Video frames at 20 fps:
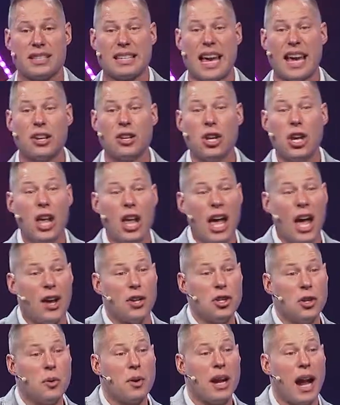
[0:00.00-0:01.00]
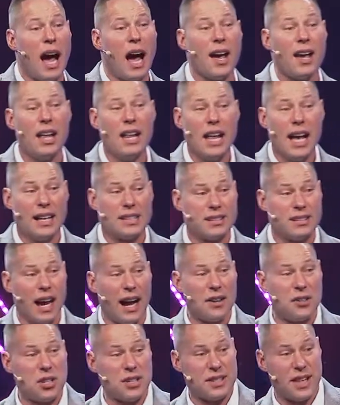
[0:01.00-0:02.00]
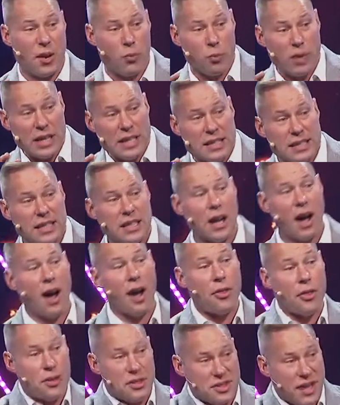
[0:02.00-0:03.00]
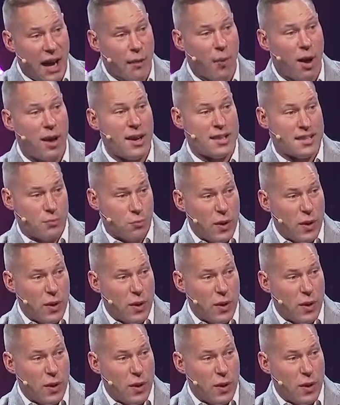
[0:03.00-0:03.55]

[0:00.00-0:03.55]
And you and I, it's not just that we see others that way.